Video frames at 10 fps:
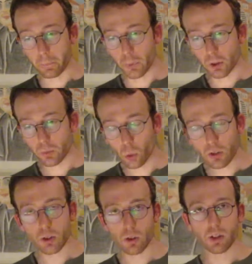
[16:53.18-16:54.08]
But
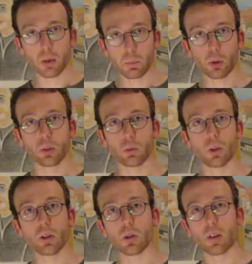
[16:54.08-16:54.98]
once you're at that point where
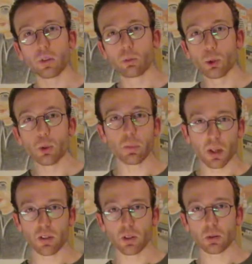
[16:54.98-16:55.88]
you have a
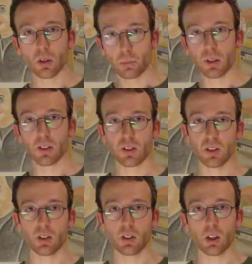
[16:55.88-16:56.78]
rudimental
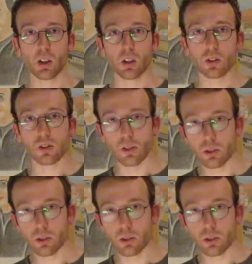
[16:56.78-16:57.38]
ability to